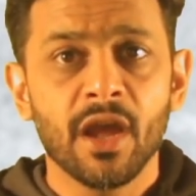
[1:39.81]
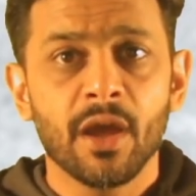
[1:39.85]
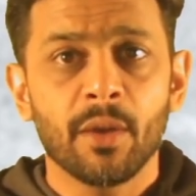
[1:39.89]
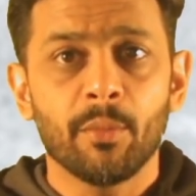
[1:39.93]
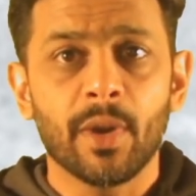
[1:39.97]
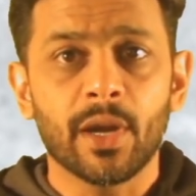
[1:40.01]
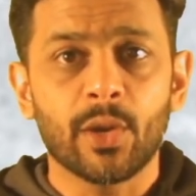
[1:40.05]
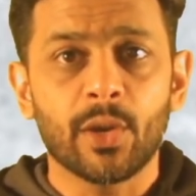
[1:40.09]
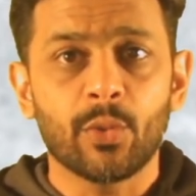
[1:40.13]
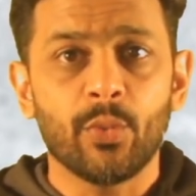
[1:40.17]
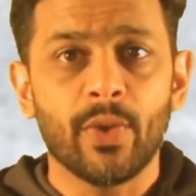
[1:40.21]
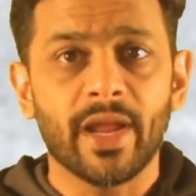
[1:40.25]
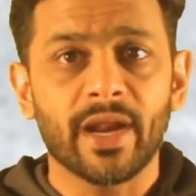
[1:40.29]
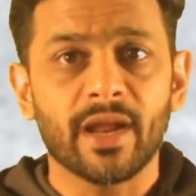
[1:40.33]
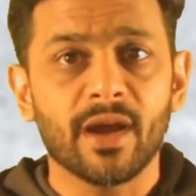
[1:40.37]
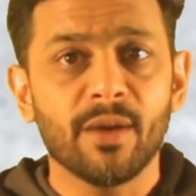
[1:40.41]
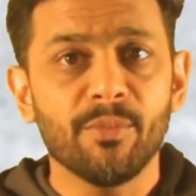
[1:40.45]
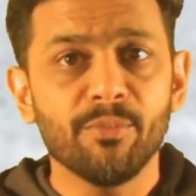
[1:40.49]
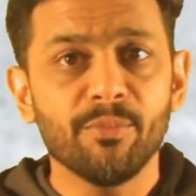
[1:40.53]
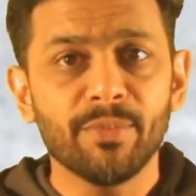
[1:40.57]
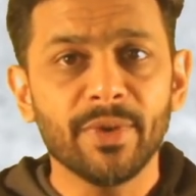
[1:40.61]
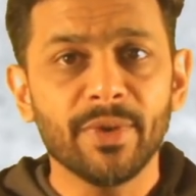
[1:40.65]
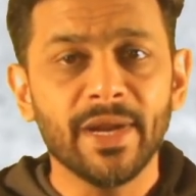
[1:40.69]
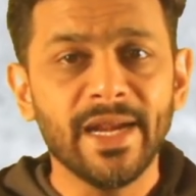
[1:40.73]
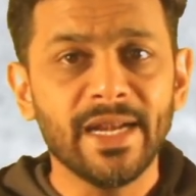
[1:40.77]
but were
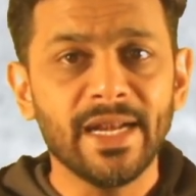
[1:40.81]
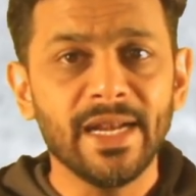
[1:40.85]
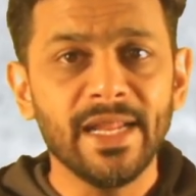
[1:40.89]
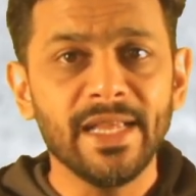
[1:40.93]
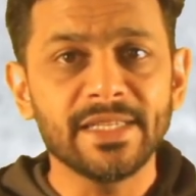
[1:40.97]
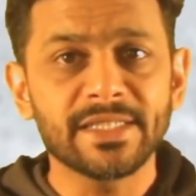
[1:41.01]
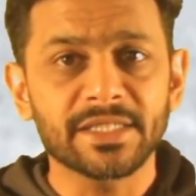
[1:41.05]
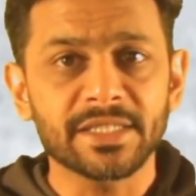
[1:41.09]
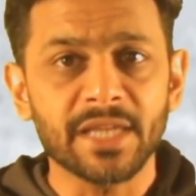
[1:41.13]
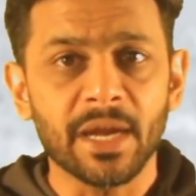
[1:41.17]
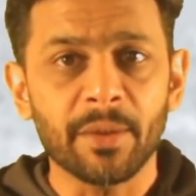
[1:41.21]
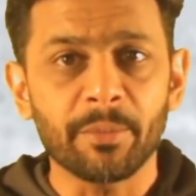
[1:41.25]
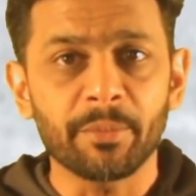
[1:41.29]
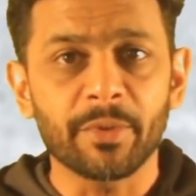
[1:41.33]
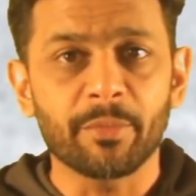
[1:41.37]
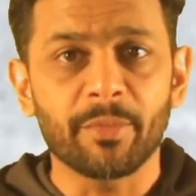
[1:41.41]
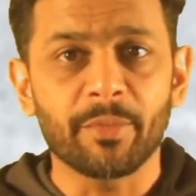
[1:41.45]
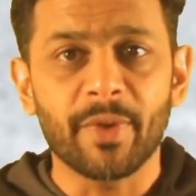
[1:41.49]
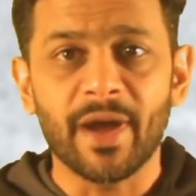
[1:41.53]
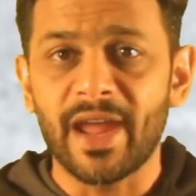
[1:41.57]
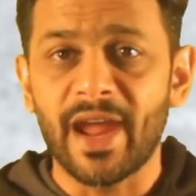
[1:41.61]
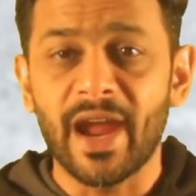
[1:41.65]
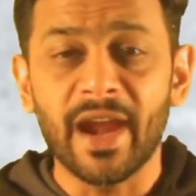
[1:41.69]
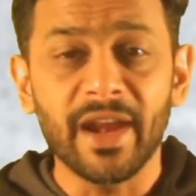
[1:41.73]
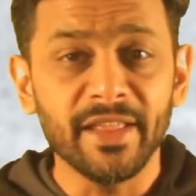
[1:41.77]
completely stumped
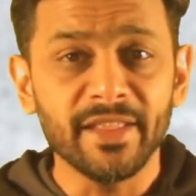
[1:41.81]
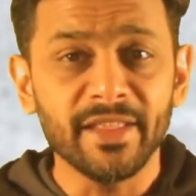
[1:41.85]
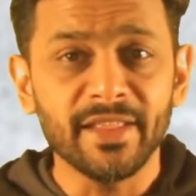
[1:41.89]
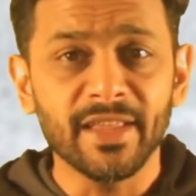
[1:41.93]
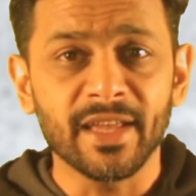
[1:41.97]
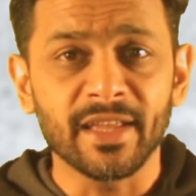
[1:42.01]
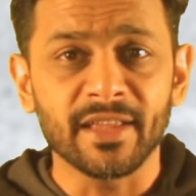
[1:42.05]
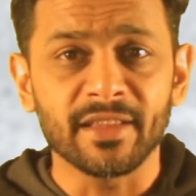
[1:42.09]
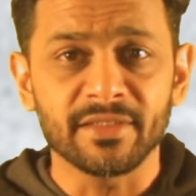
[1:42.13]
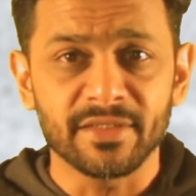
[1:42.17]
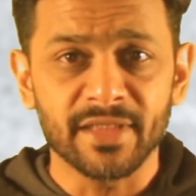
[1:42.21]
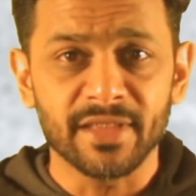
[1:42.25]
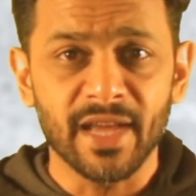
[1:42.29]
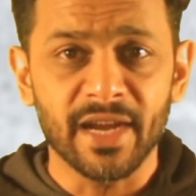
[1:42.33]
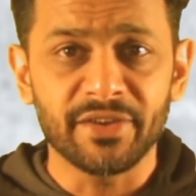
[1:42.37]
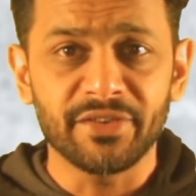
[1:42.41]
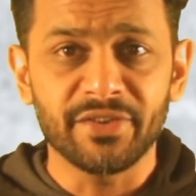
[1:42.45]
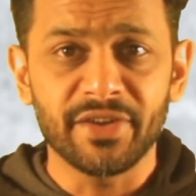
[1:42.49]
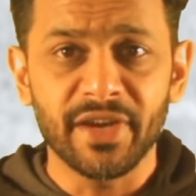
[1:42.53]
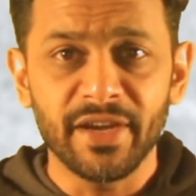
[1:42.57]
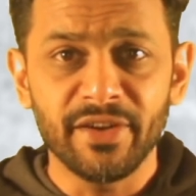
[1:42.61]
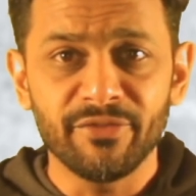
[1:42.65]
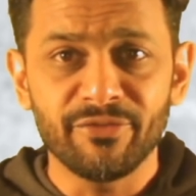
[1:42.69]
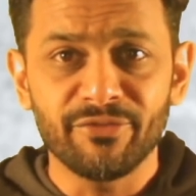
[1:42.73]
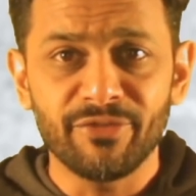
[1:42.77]
by anything that
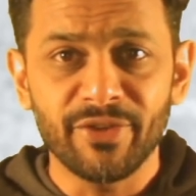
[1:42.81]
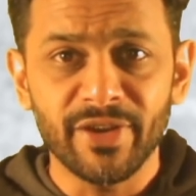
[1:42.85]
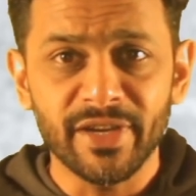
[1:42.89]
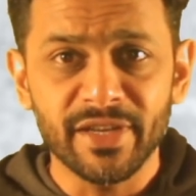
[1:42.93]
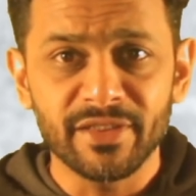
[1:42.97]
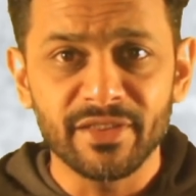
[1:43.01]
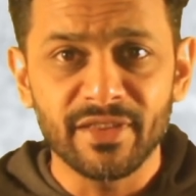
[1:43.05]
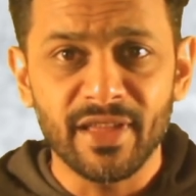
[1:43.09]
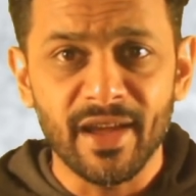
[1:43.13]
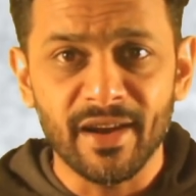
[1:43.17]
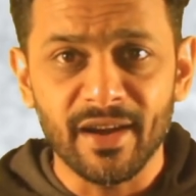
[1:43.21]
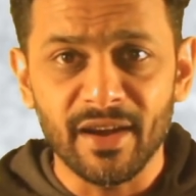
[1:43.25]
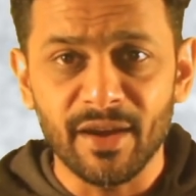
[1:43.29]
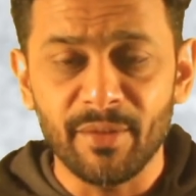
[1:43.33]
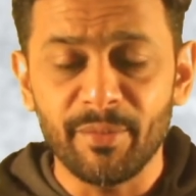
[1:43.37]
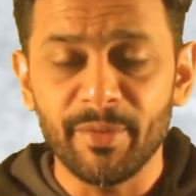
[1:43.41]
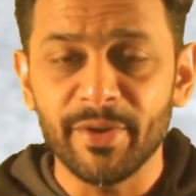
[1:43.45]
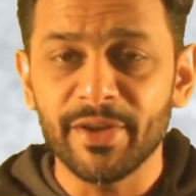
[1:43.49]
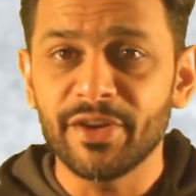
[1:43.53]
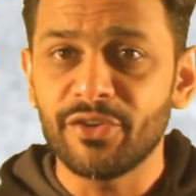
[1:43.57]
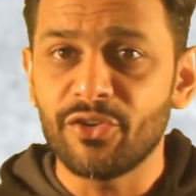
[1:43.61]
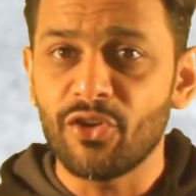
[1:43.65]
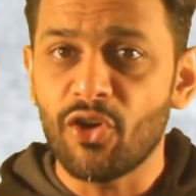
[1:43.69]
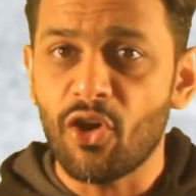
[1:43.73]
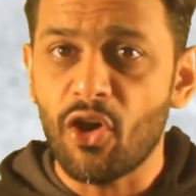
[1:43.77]
didn't fit their
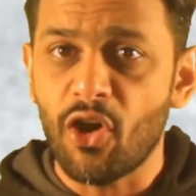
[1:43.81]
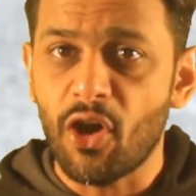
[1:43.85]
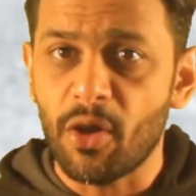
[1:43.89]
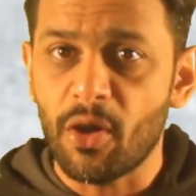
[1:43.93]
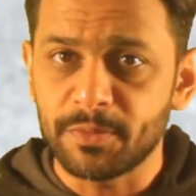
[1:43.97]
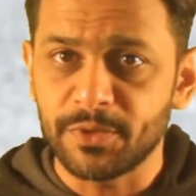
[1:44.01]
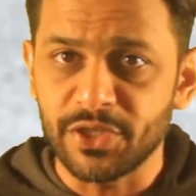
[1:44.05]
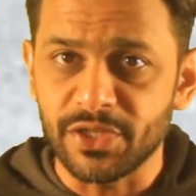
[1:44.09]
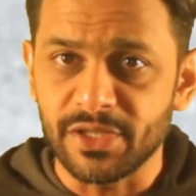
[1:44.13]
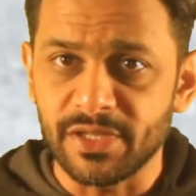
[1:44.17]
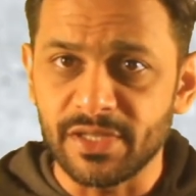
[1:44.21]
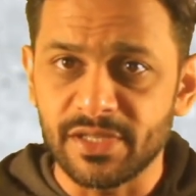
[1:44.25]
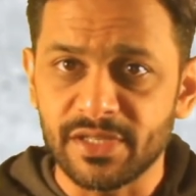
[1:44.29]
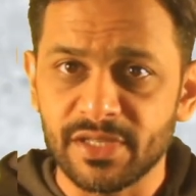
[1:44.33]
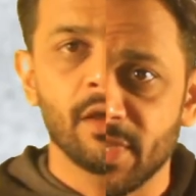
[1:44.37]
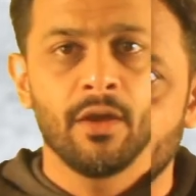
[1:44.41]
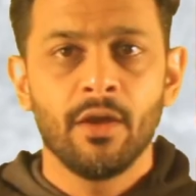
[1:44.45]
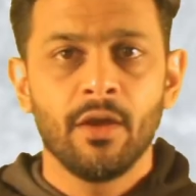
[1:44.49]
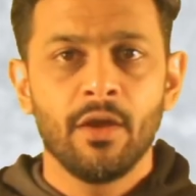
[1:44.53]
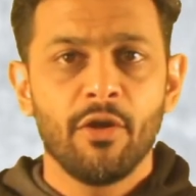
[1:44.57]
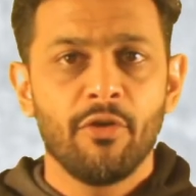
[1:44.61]
limited options.